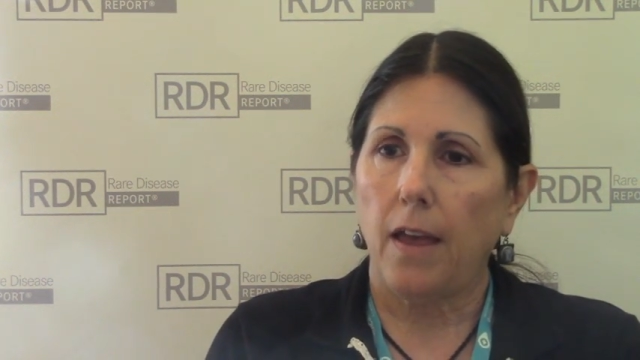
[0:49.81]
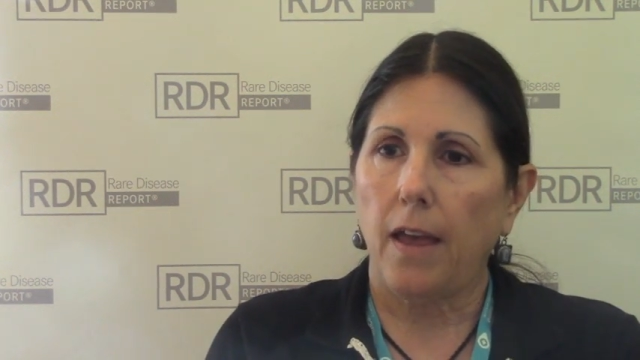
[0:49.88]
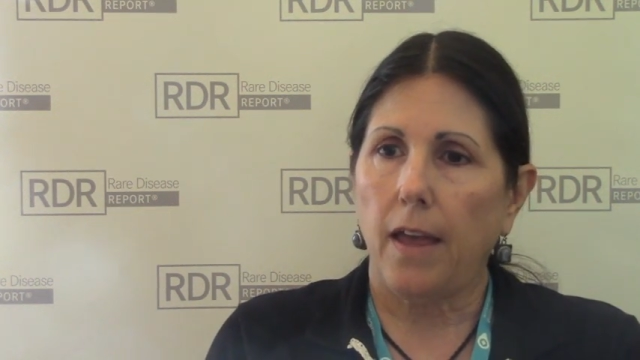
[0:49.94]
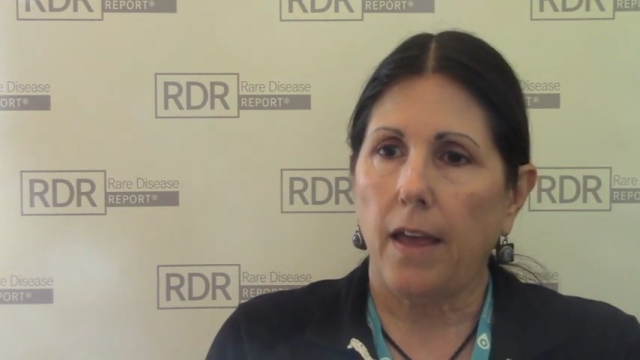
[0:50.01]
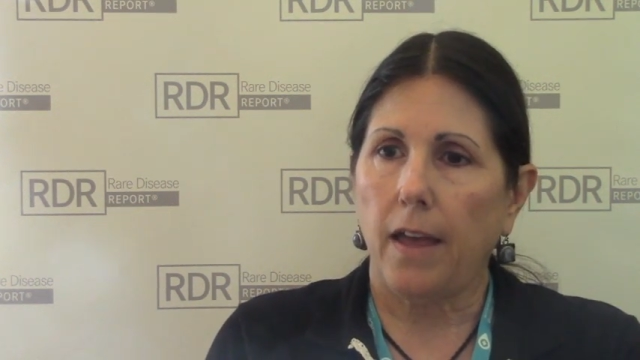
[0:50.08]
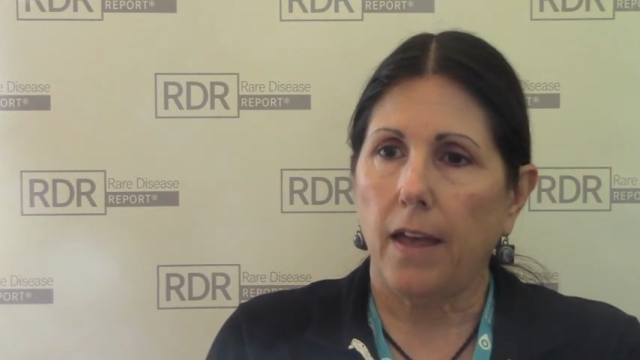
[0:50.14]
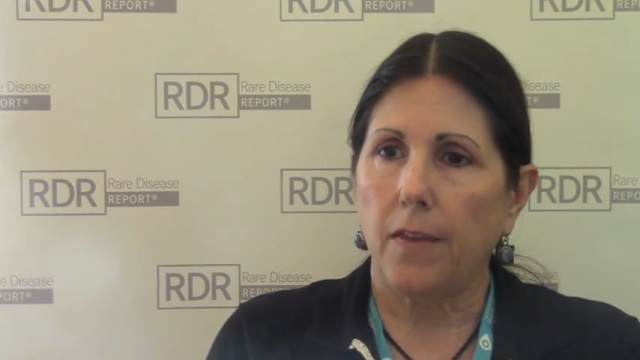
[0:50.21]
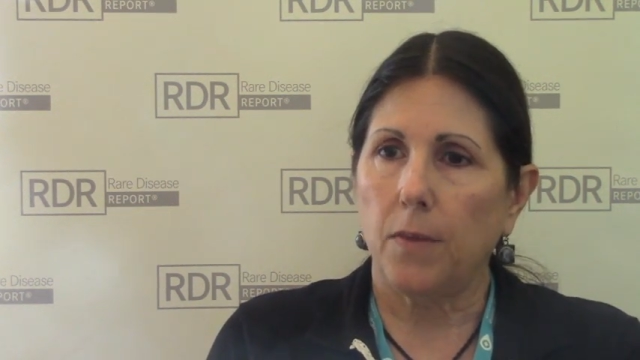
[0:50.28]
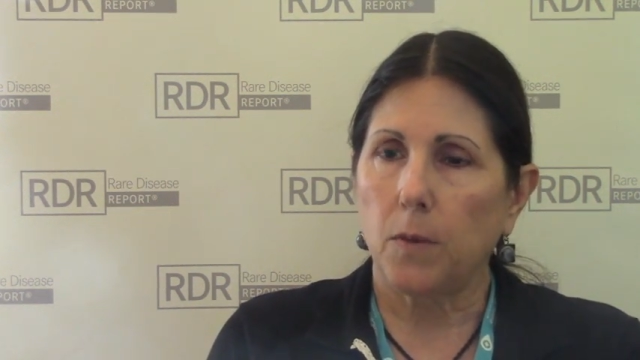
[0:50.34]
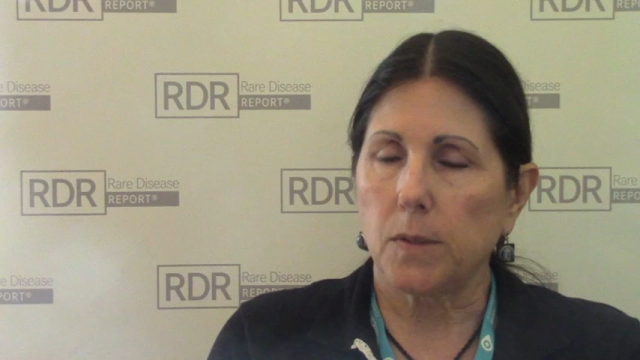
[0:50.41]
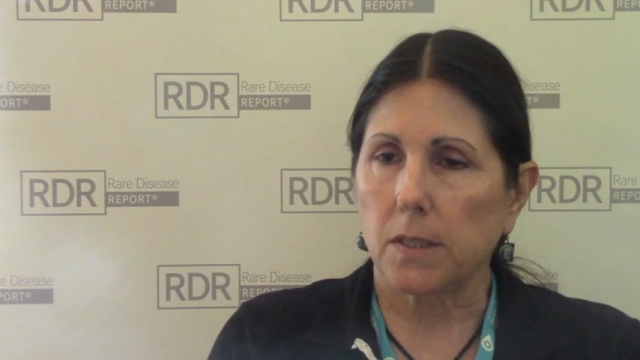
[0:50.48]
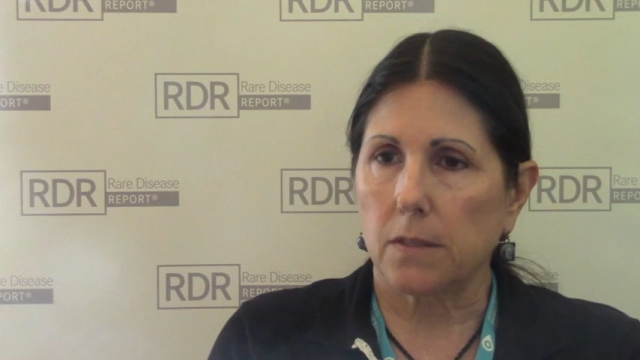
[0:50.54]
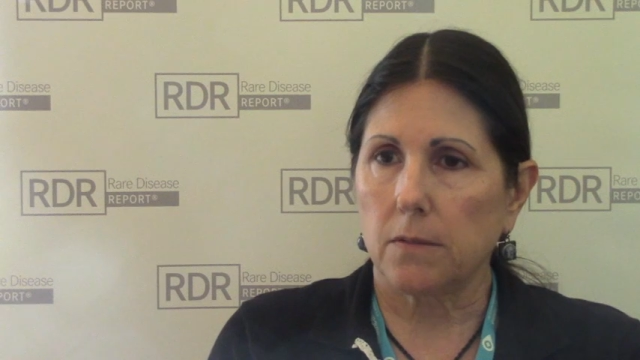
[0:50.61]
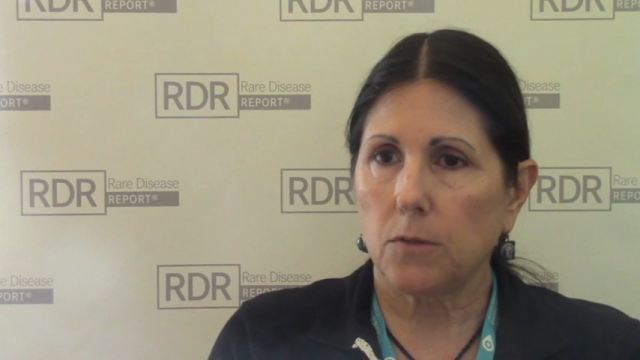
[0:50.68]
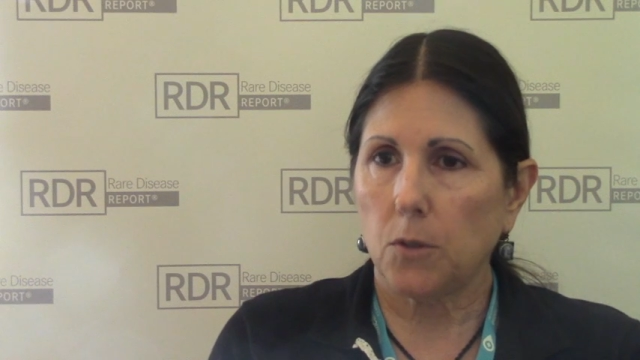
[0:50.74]
and
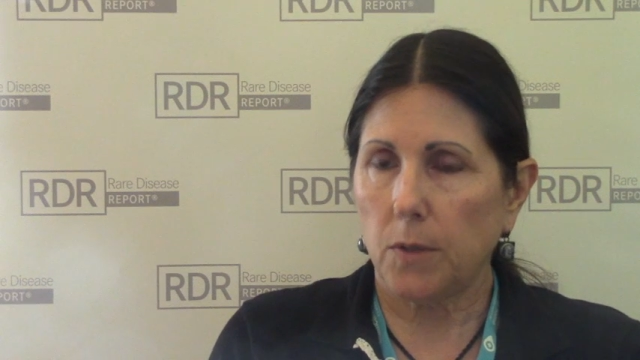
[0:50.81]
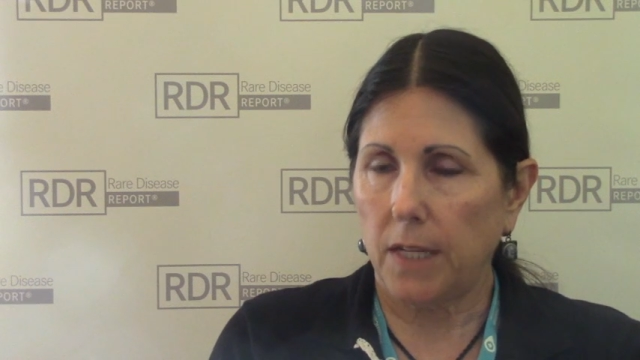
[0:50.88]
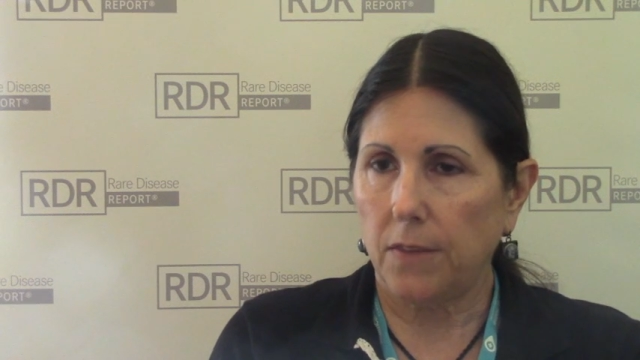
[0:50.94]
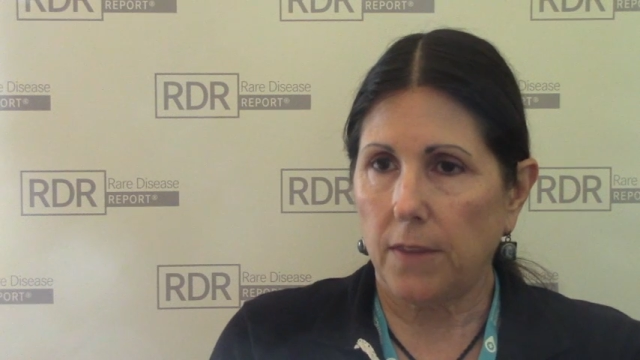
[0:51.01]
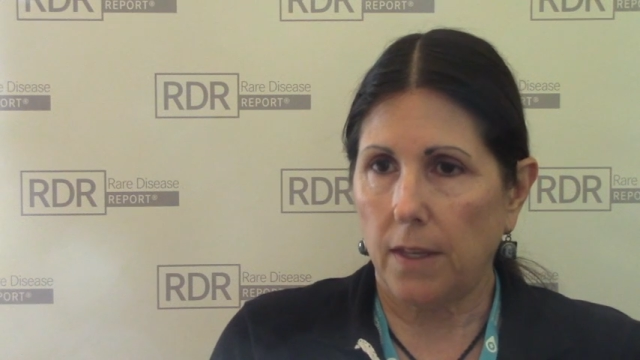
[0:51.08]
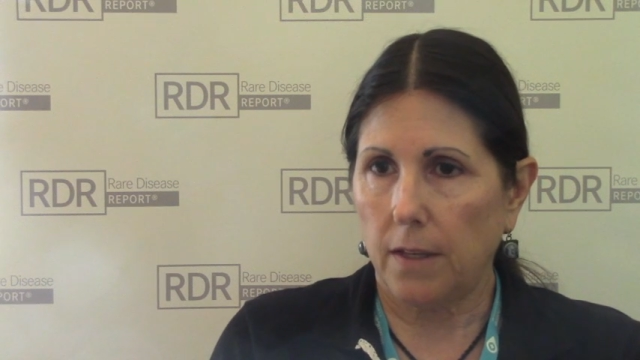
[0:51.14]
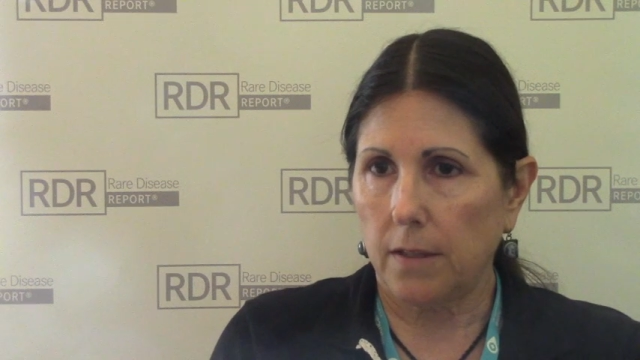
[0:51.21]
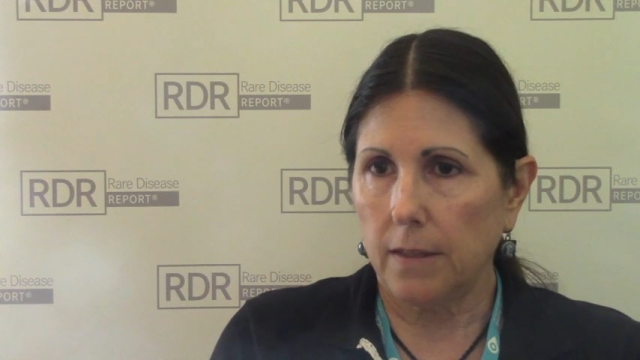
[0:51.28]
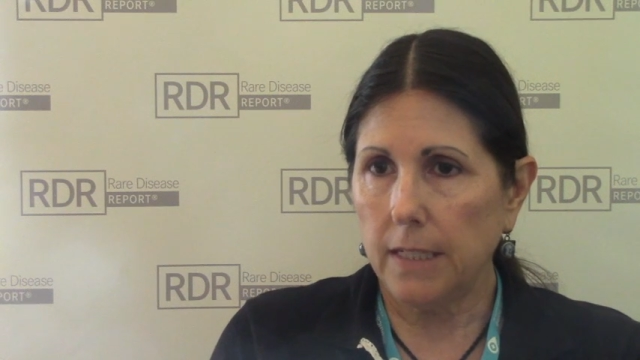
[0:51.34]
those create the